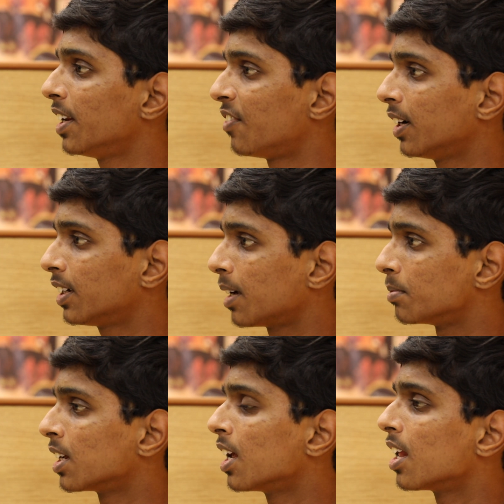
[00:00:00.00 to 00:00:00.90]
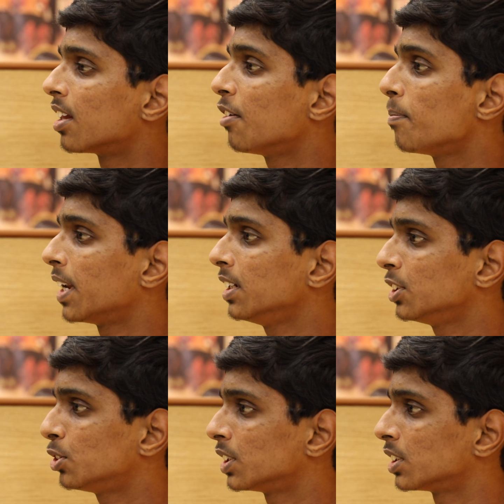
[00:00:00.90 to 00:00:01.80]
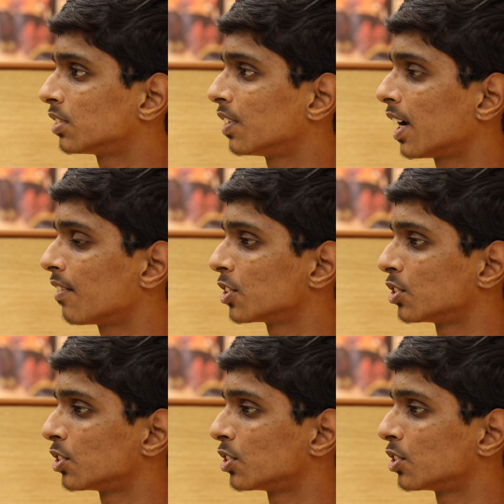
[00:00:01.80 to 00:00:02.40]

in difficult times. There were many situations where I